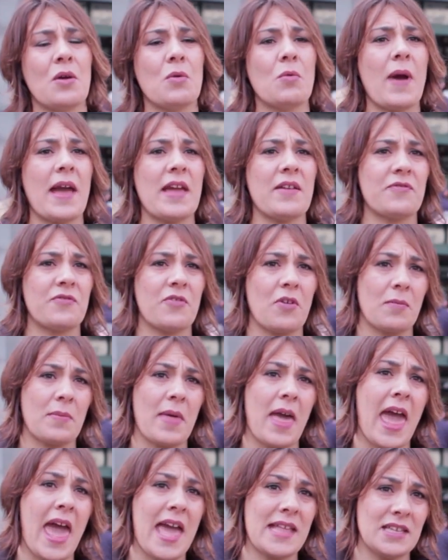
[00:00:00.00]
away from
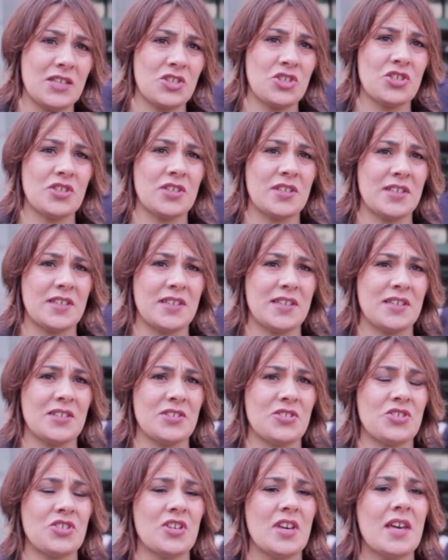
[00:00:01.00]
any
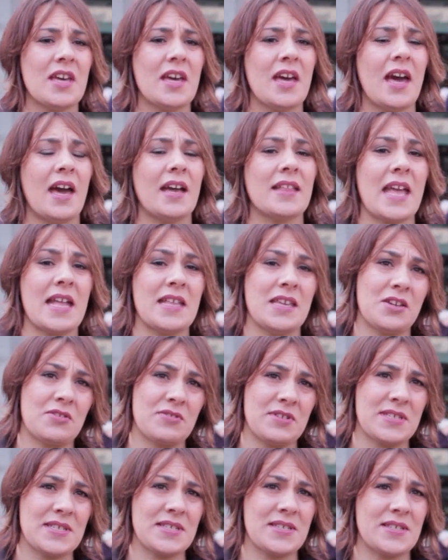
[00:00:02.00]
church and any
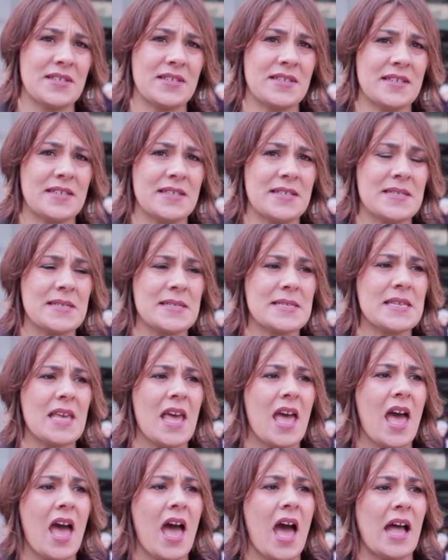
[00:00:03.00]
Christians,
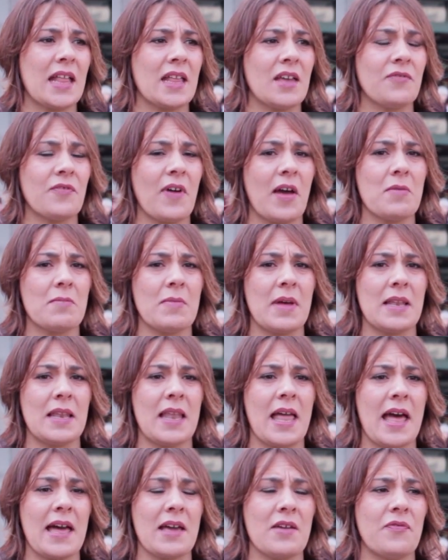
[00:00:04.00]
and I found my
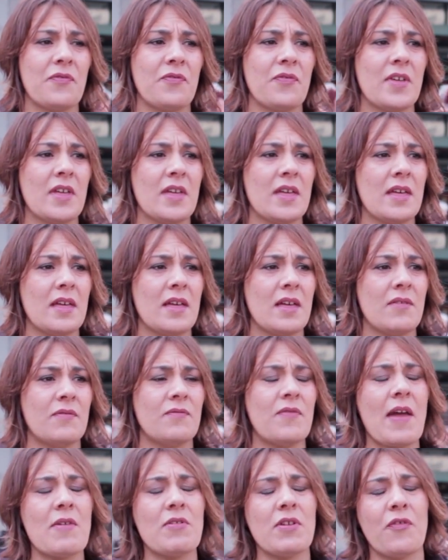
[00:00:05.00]
life
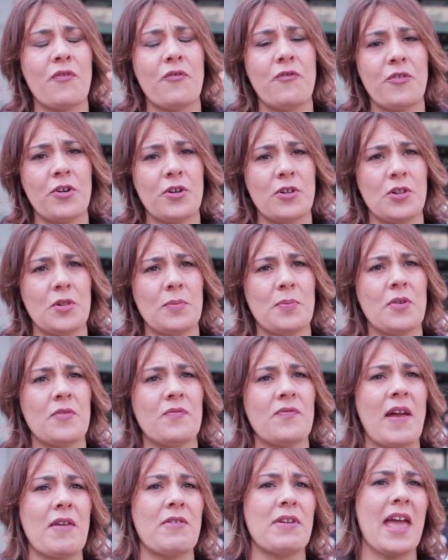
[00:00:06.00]
very full but
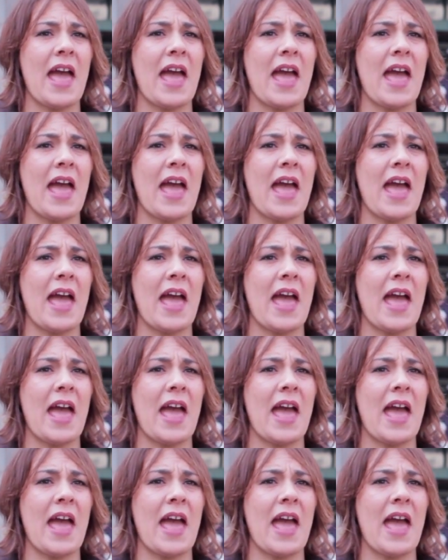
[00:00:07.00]
very